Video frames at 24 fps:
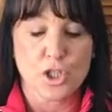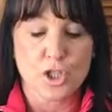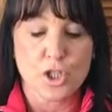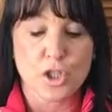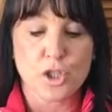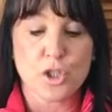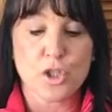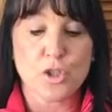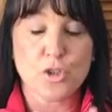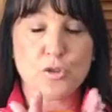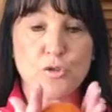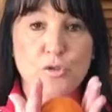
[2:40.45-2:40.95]

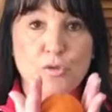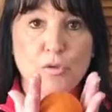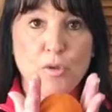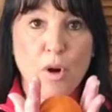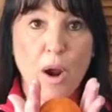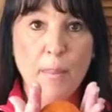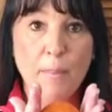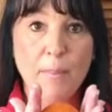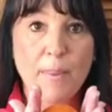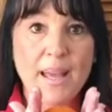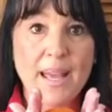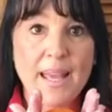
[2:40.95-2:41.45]
to
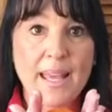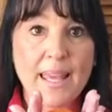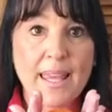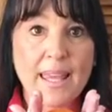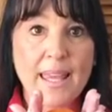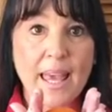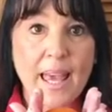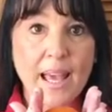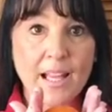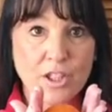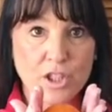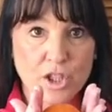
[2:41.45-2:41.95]
drop,
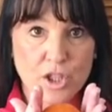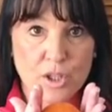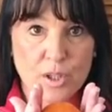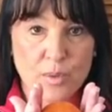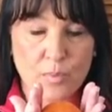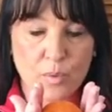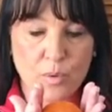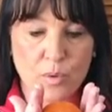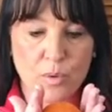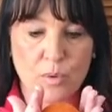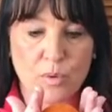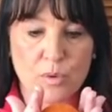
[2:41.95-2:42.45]
catch the
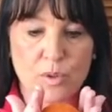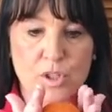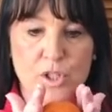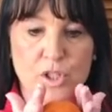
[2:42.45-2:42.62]
ball.